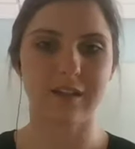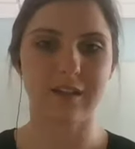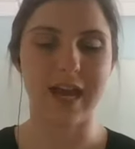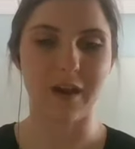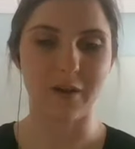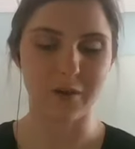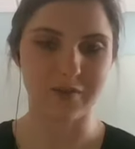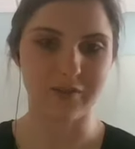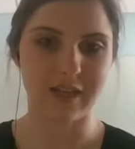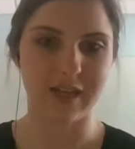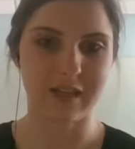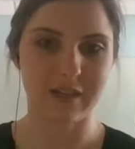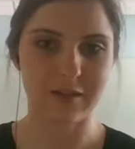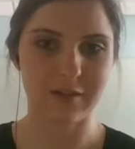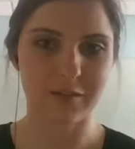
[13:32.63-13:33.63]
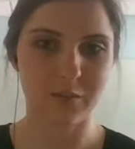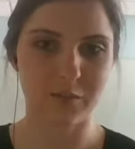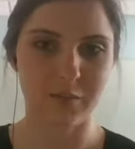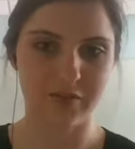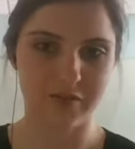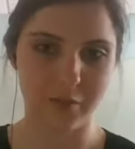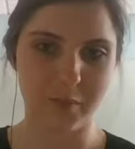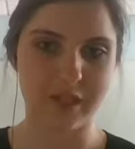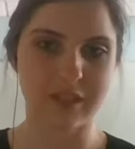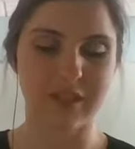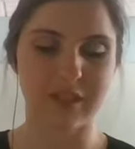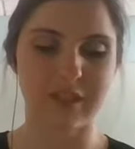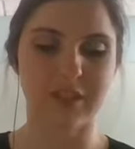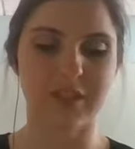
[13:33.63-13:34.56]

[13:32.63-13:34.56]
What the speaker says: out of that fermenter.